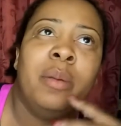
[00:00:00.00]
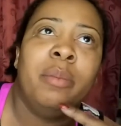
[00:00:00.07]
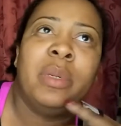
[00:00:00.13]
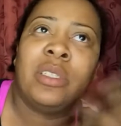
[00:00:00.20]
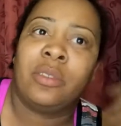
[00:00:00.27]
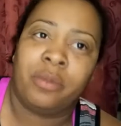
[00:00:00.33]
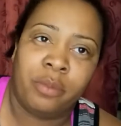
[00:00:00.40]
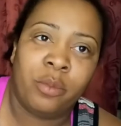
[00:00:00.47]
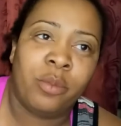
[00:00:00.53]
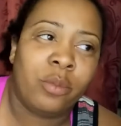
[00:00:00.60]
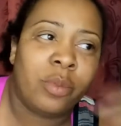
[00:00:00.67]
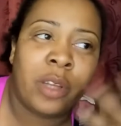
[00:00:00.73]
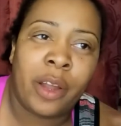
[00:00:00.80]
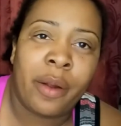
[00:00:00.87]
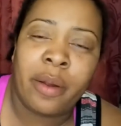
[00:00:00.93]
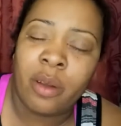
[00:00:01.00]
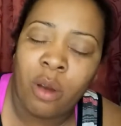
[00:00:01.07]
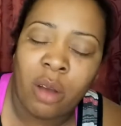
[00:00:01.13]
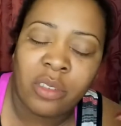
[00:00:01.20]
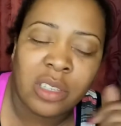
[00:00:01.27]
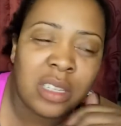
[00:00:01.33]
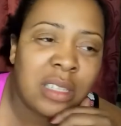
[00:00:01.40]
But Karen go
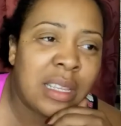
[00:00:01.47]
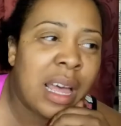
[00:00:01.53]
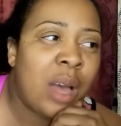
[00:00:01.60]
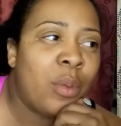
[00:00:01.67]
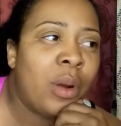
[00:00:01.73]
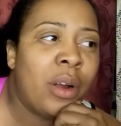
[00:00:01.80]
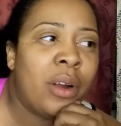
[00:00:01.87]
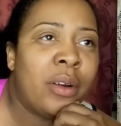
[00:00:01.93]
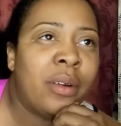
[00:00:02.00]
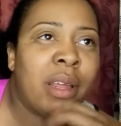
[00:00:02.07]
off to the side with her.